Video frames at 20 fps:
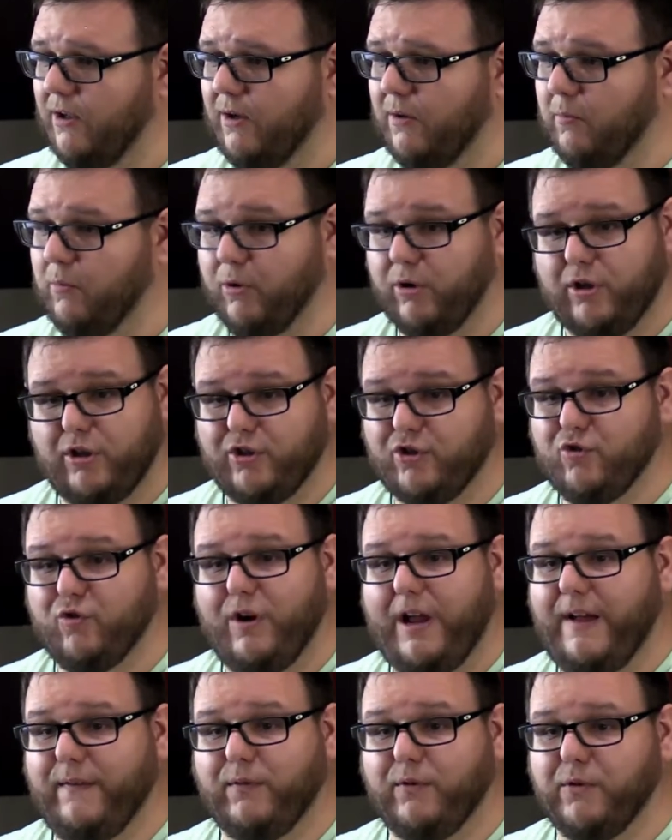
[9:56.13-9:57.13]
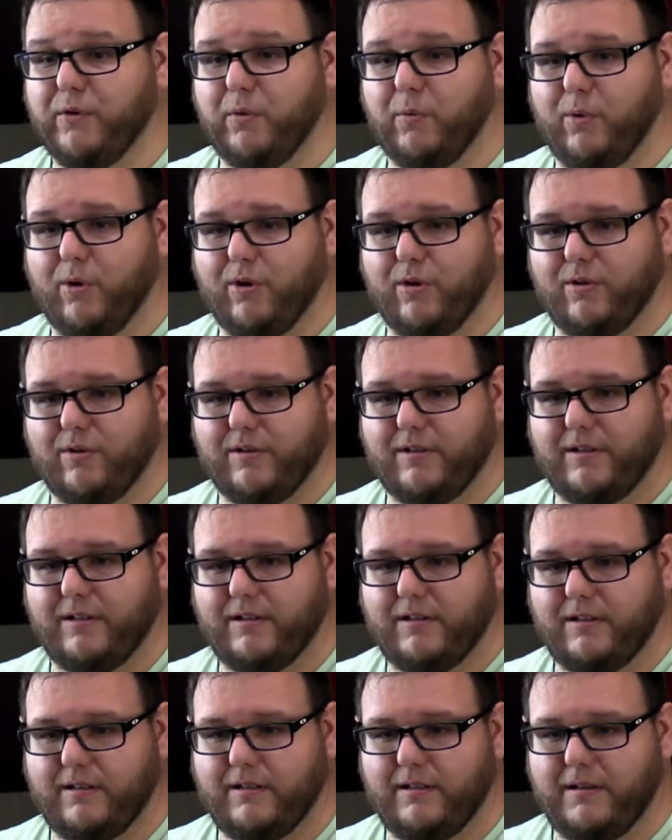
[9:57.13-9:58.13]
we're going to travel the world.
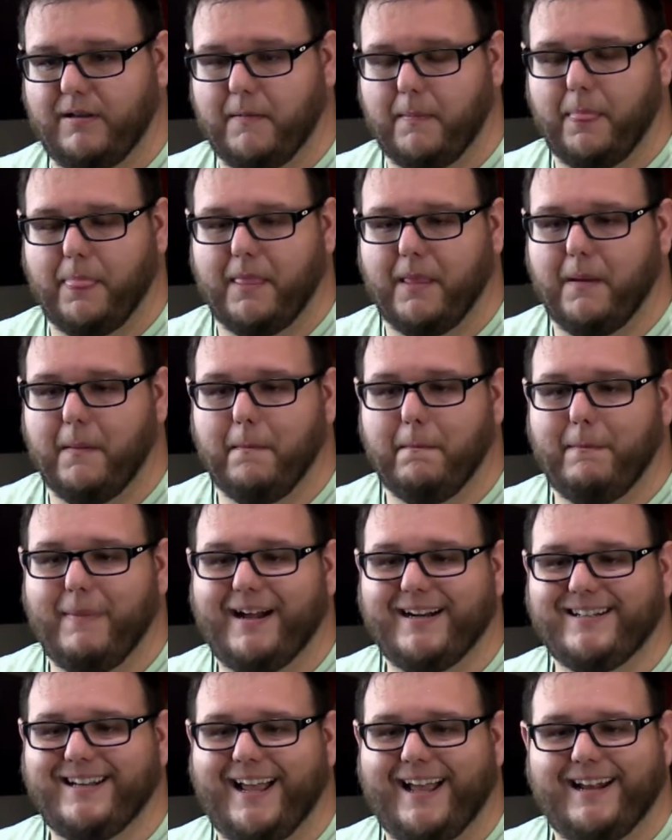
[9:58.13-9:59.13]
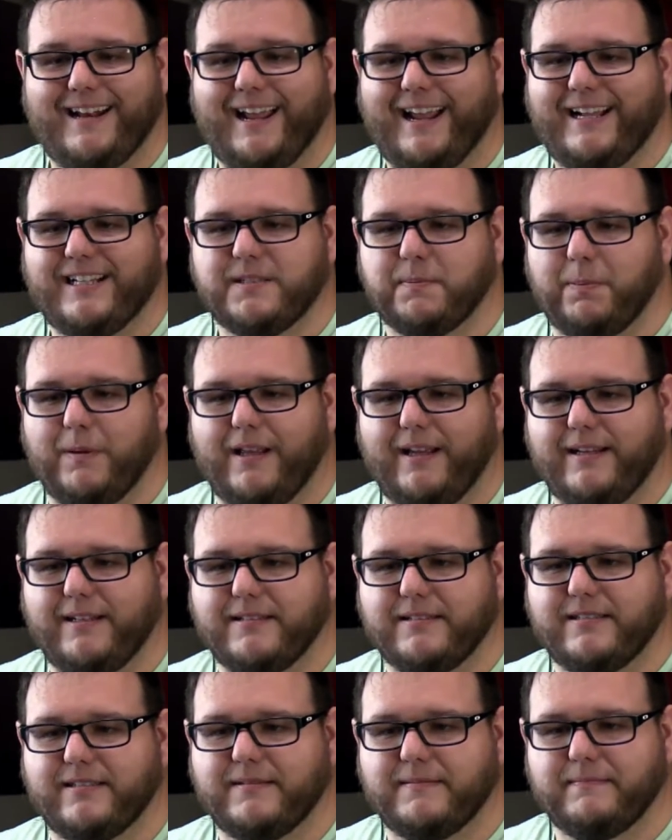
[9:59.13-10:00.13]
My dad hates
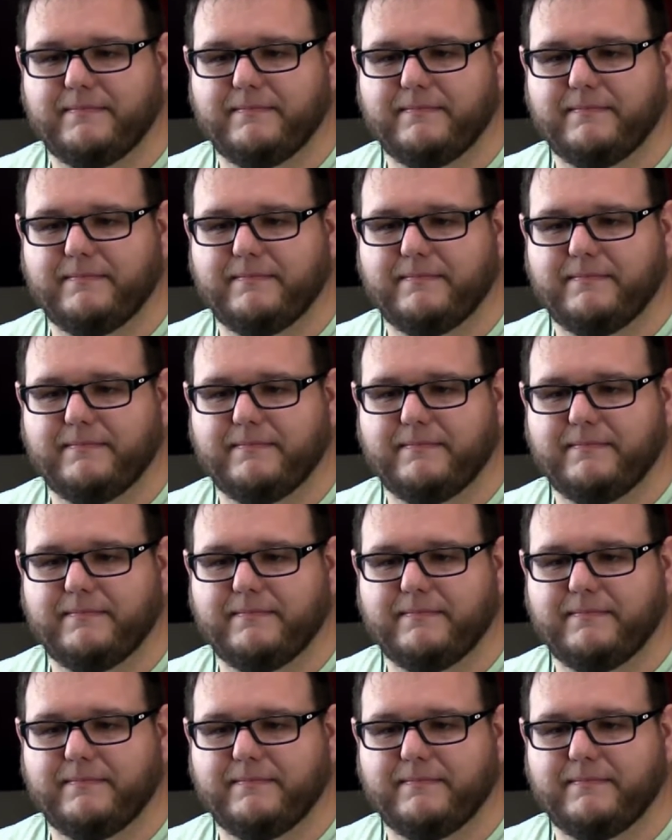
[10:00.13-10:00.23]
planes,